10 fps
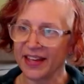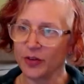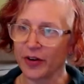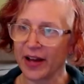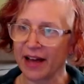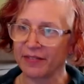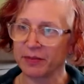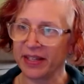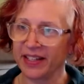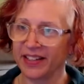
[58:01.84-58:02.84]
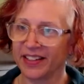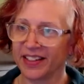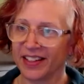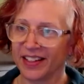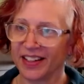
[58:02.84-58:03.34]
you for having me.
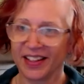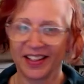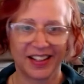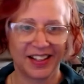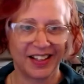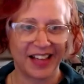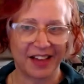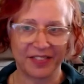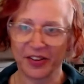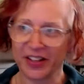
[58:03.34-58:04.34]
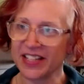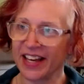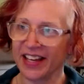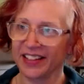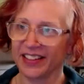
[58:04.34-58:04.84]
Thank you. Have a great
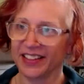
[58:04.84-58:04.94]
day.